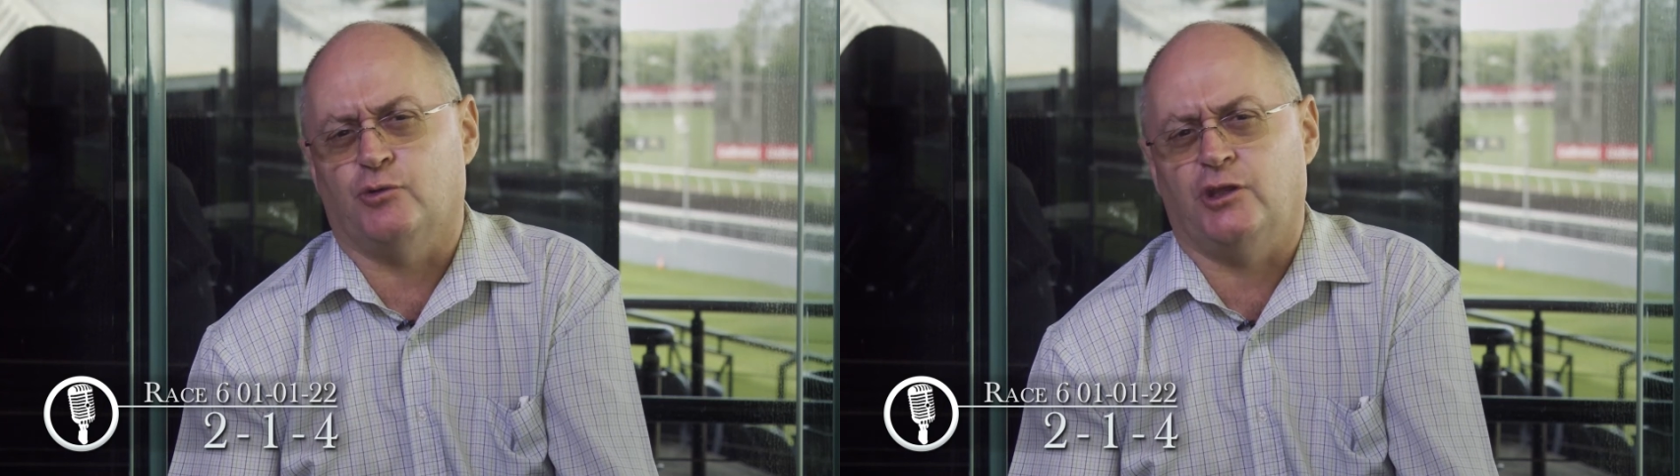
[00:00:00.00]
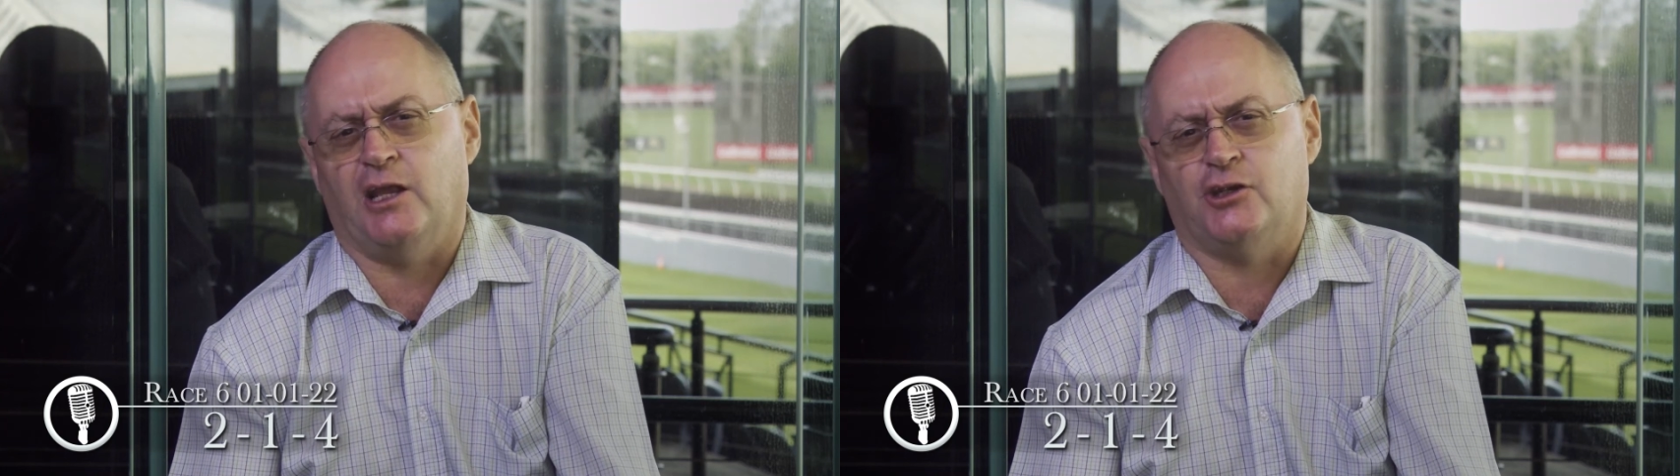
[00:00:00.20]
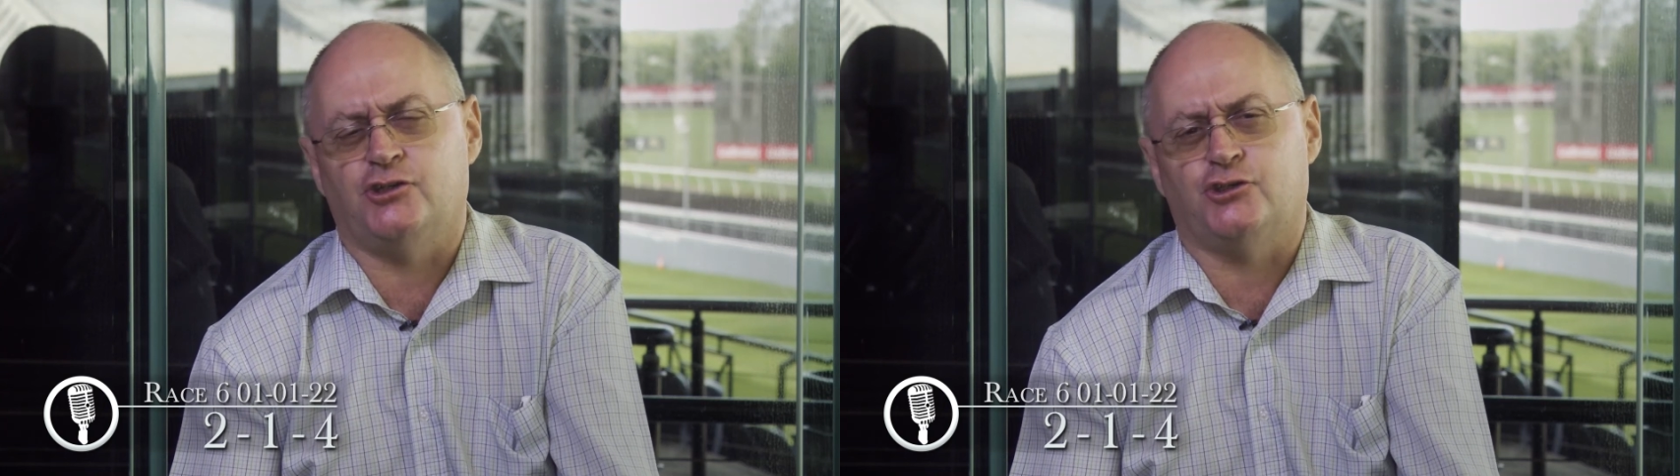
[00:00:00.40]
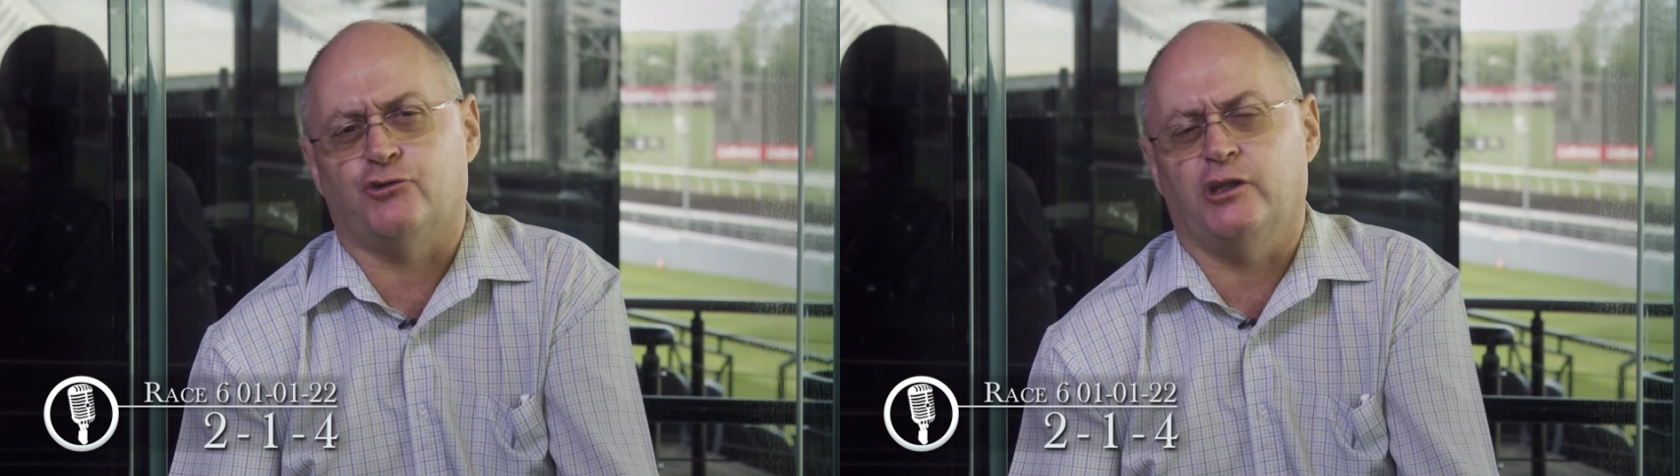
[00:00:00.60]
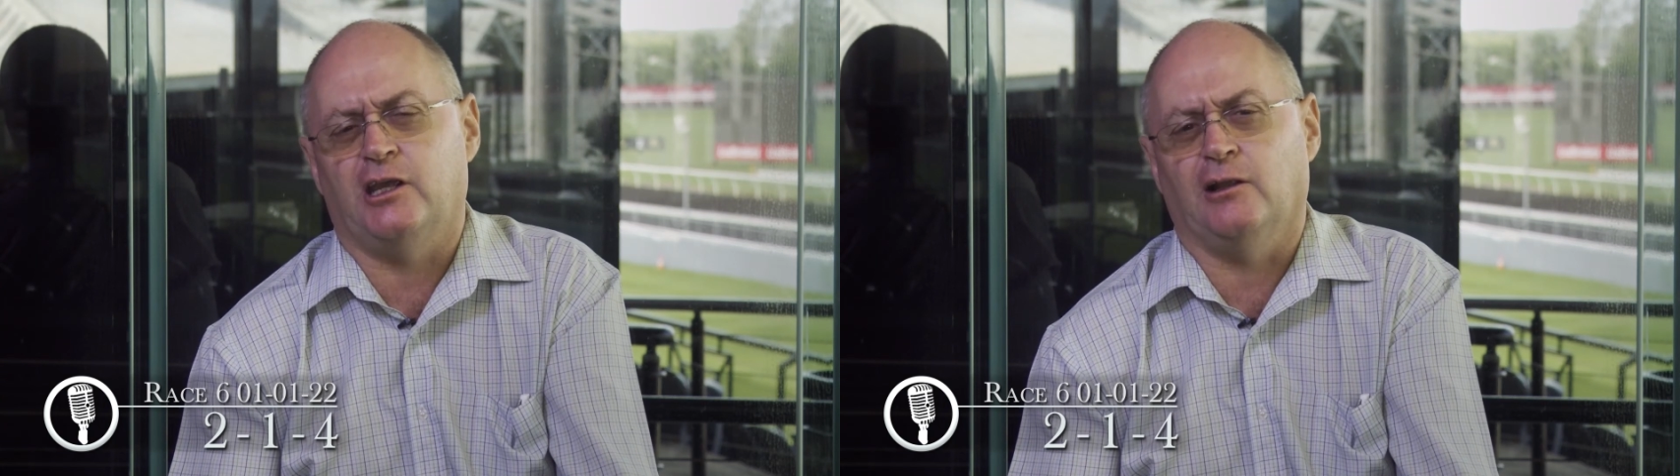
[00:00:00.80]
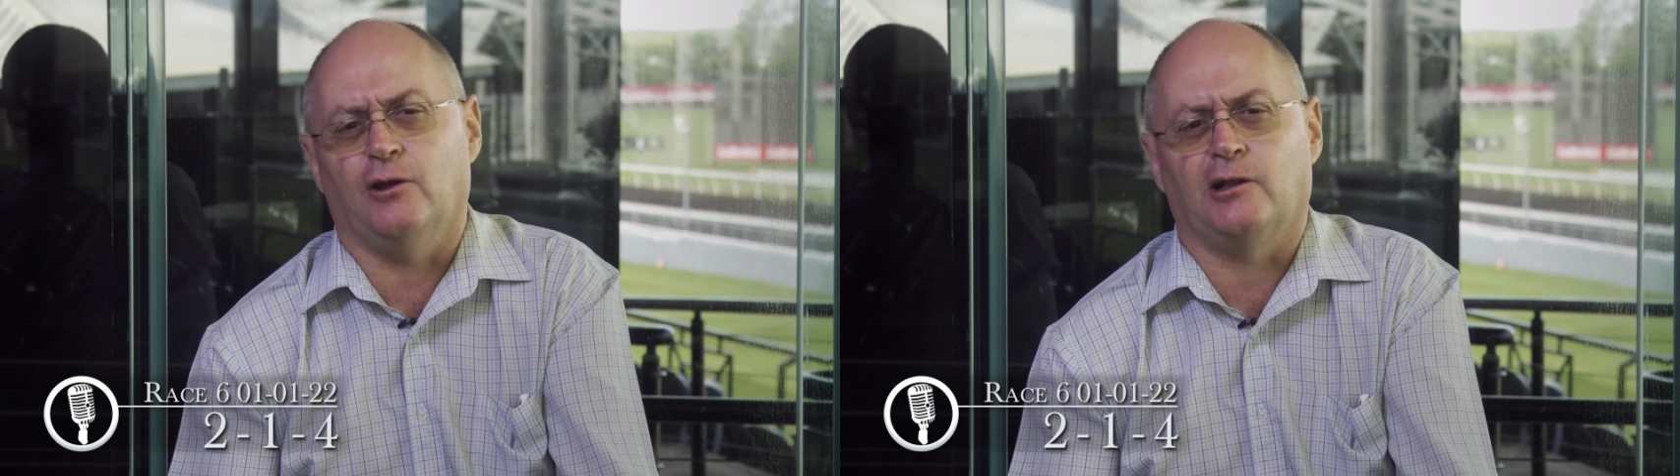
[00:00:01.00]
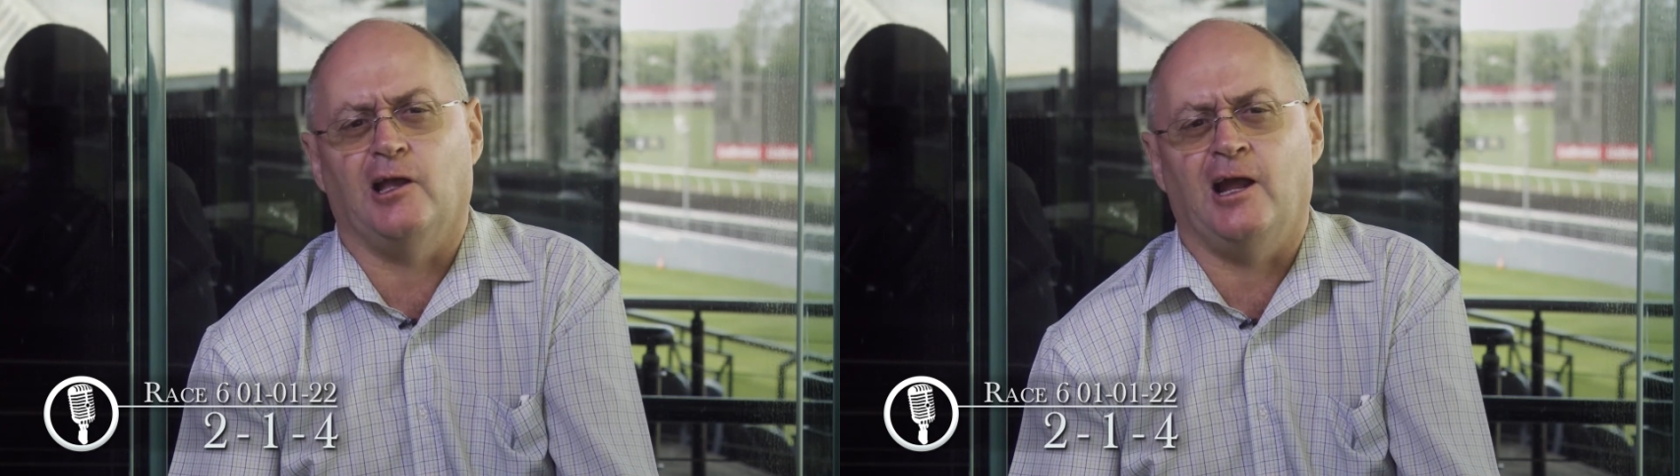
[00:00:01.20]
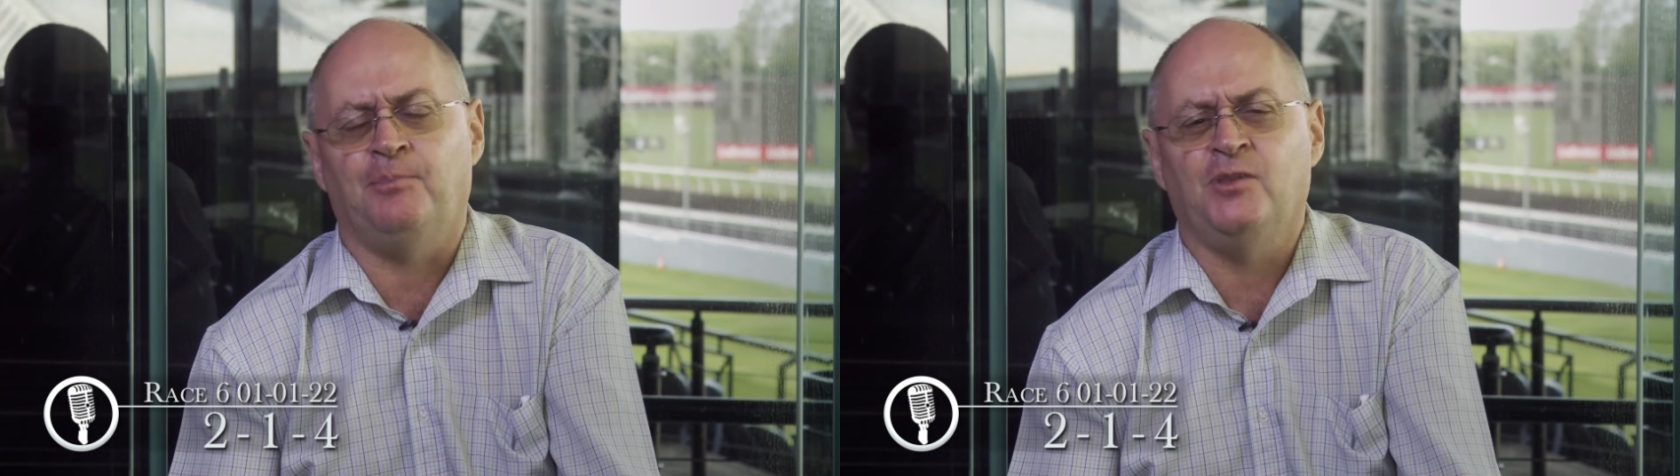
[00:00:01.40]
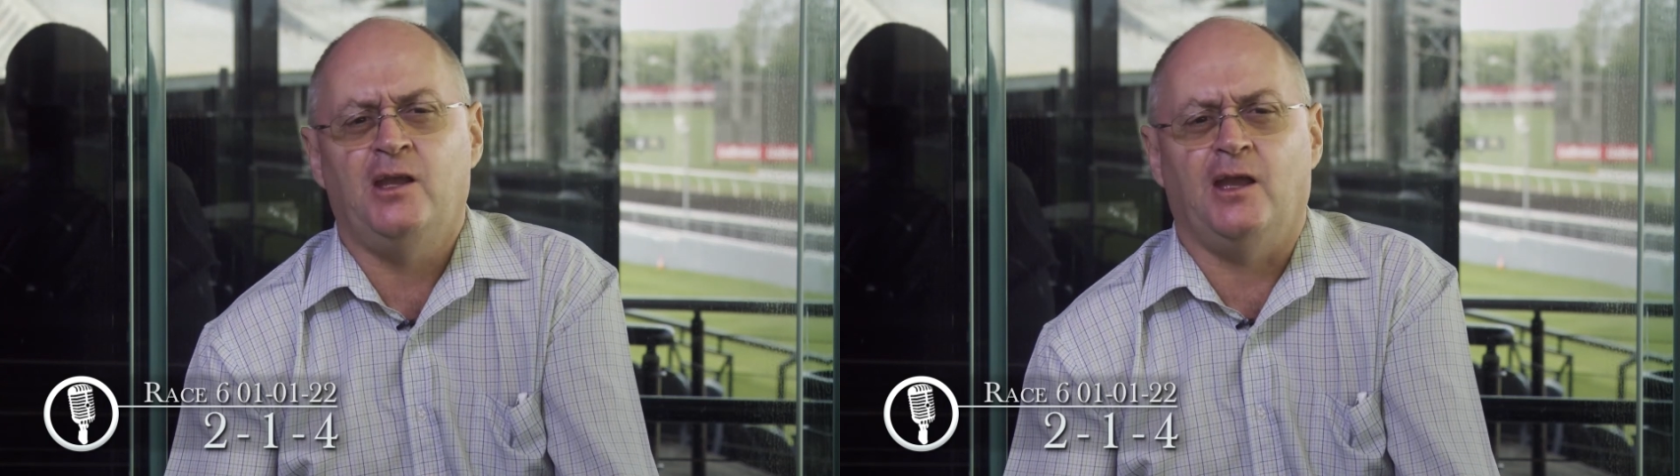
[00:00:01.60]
with Janesh's 3 kilo claim,